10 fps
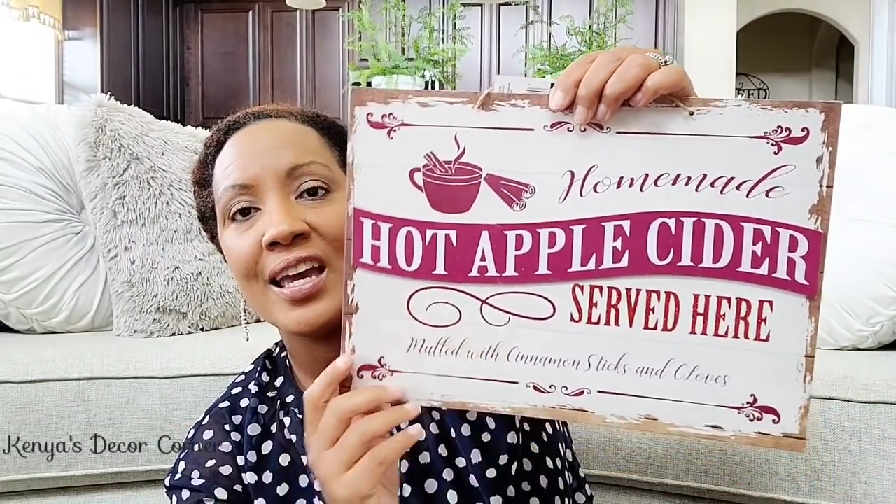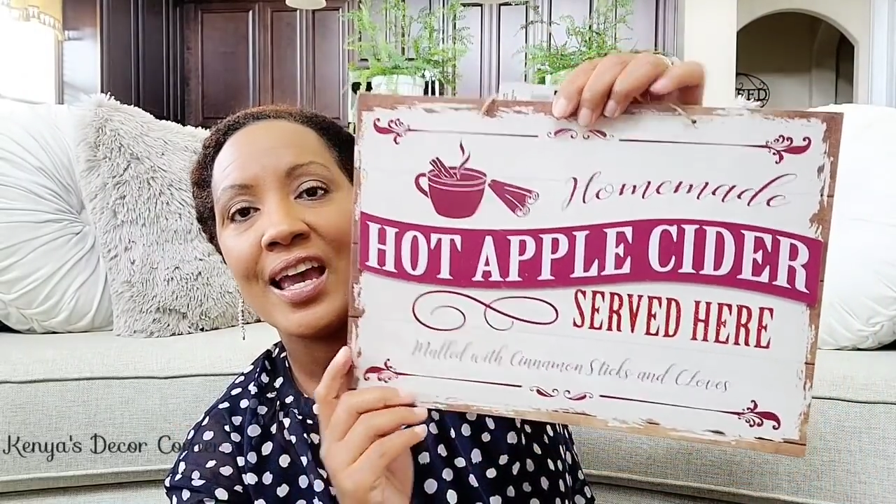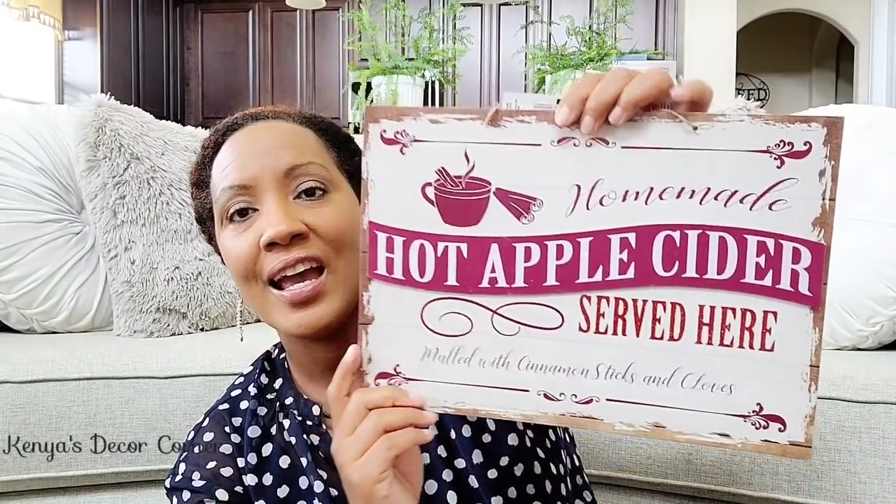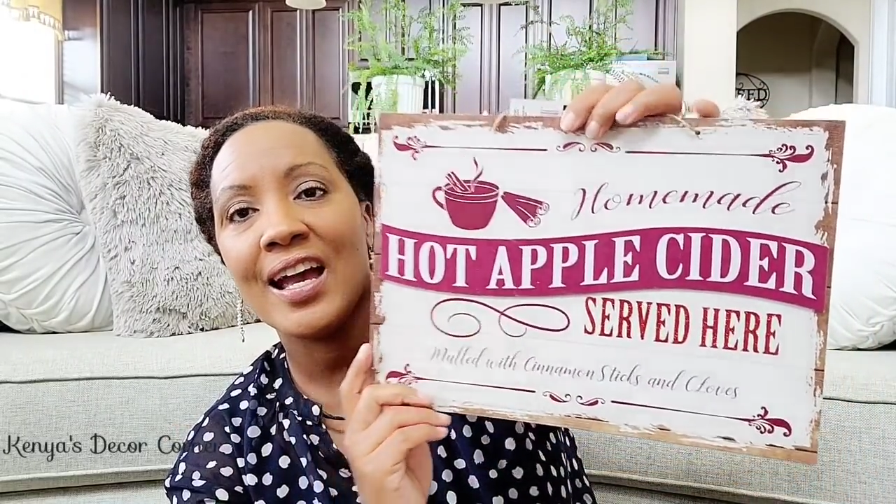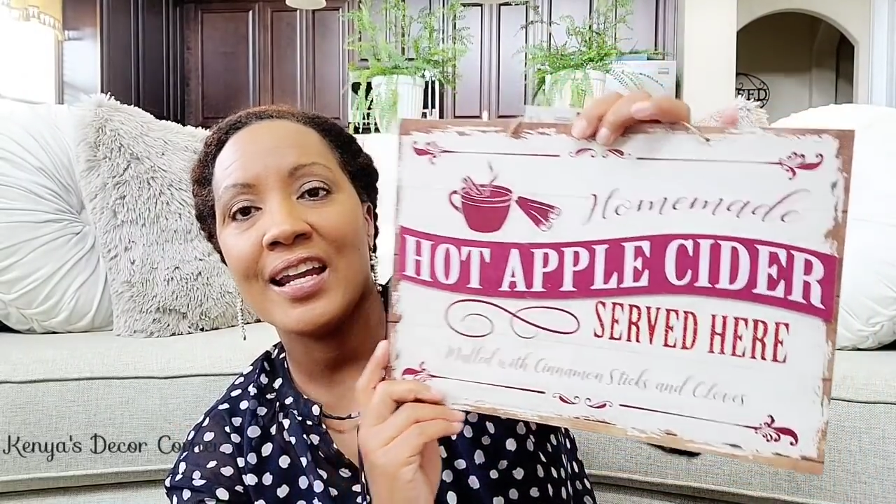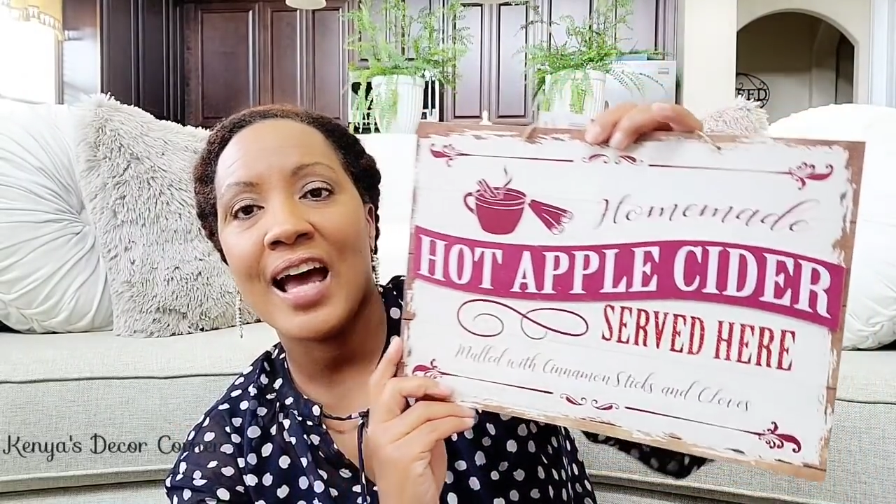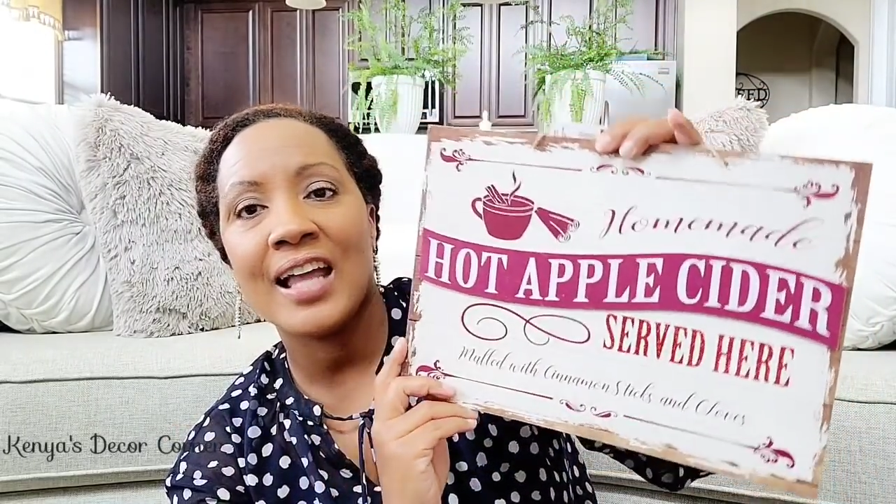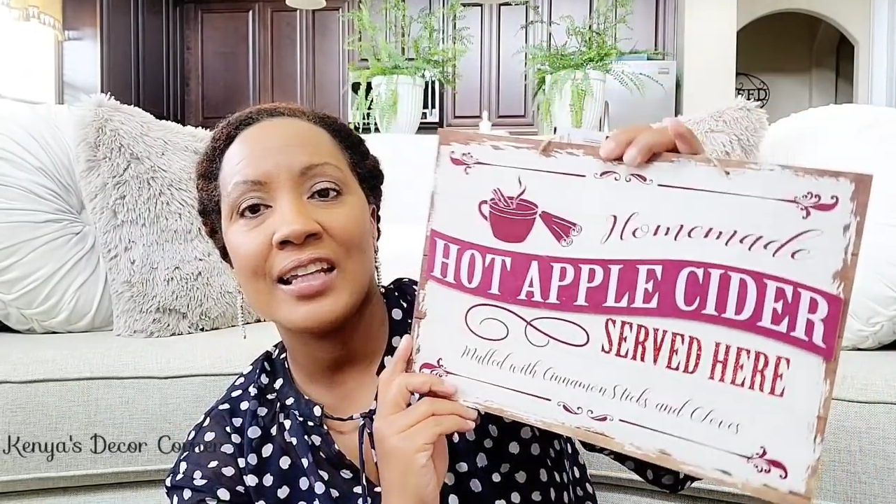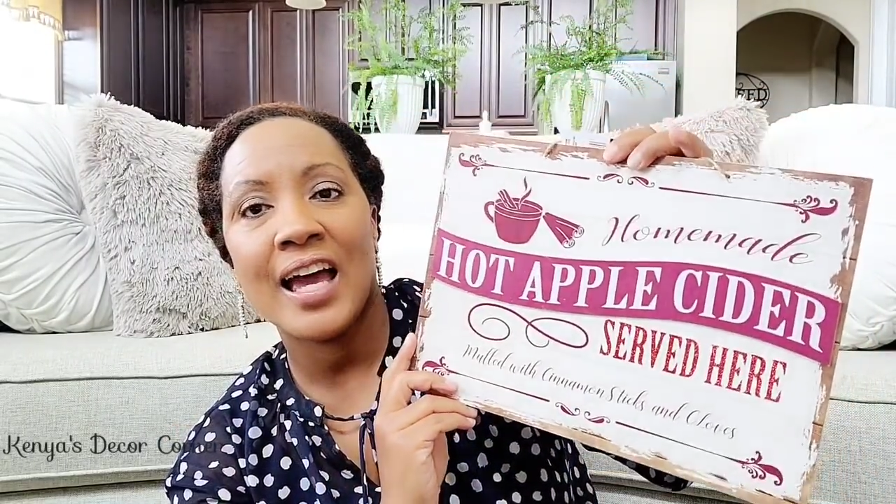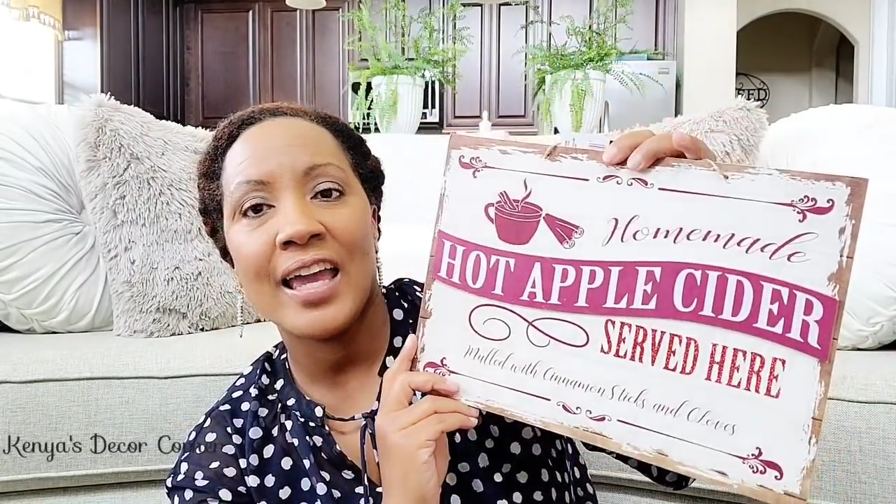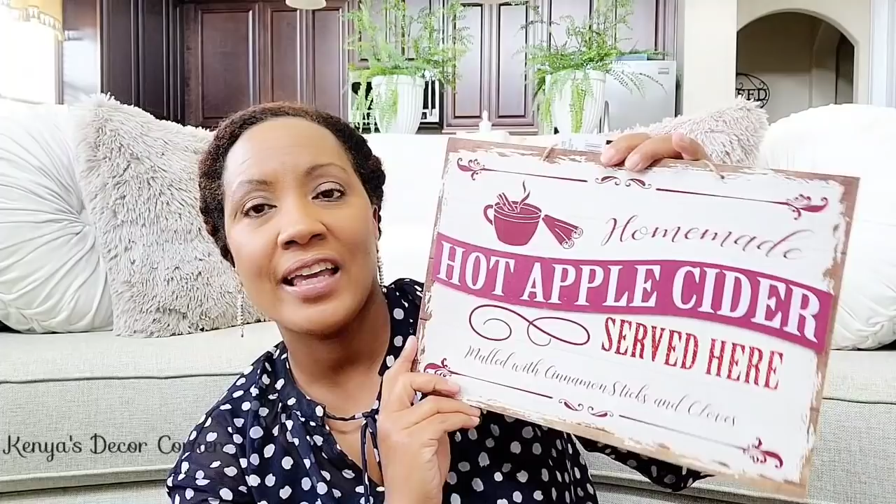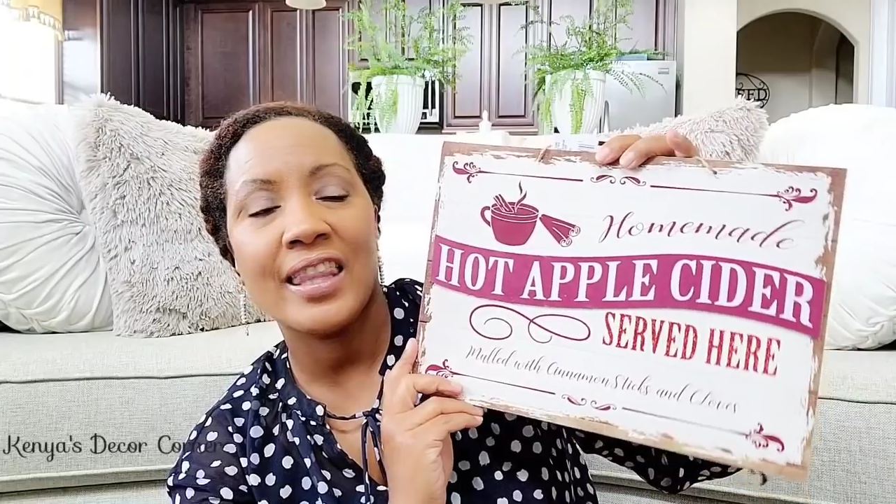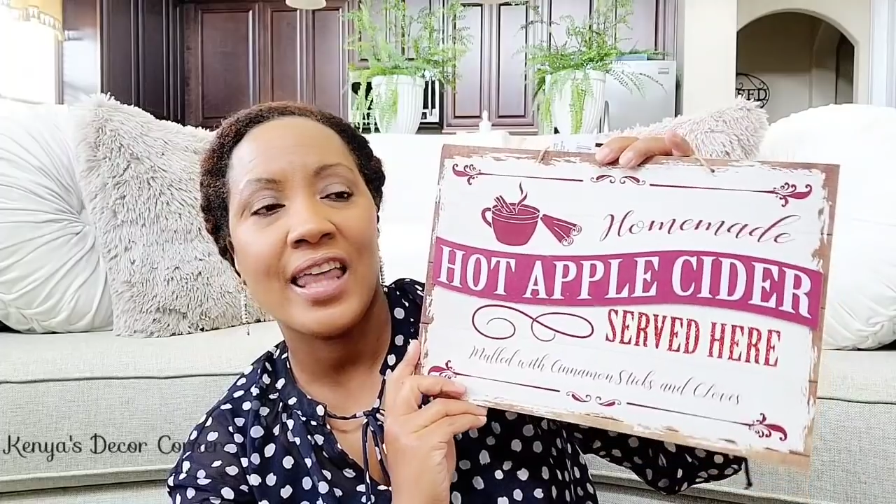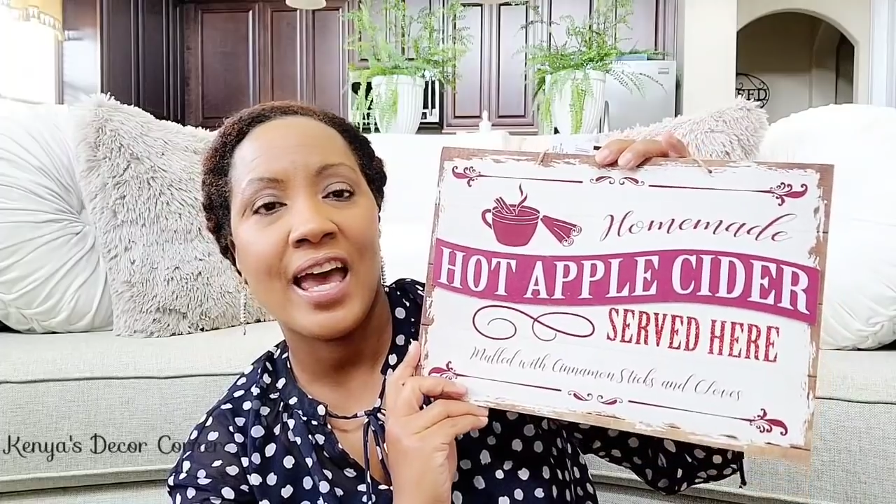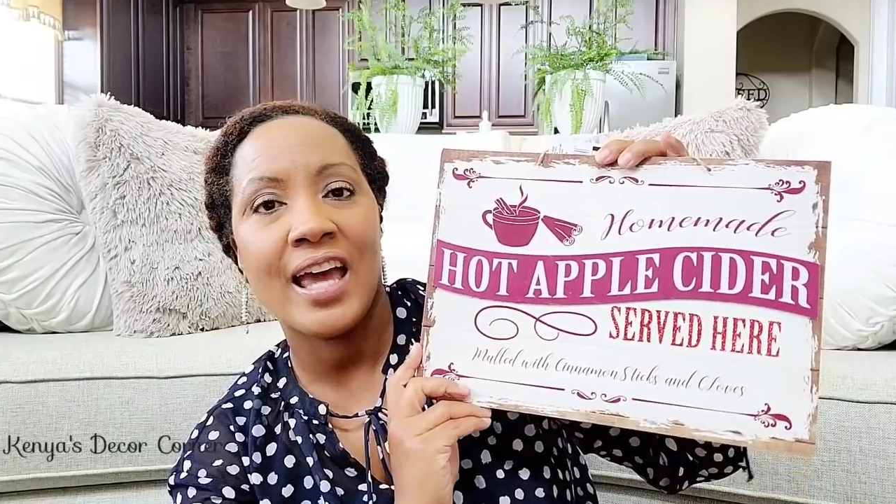And I like
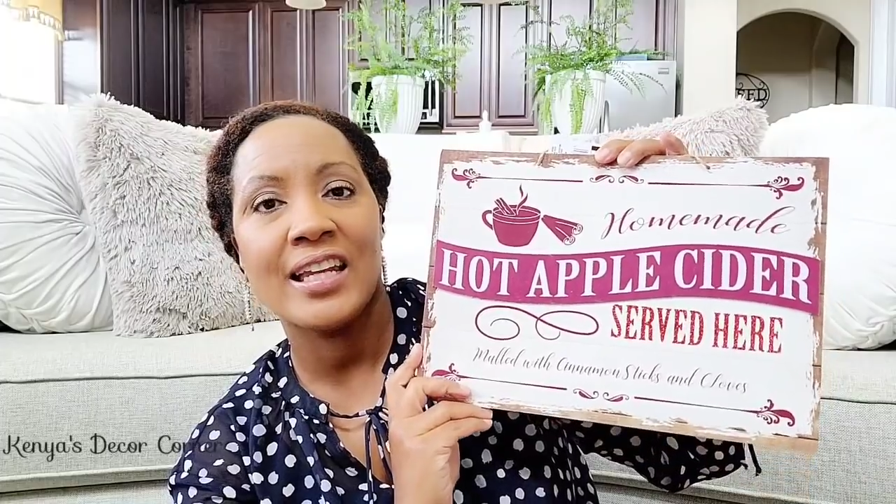that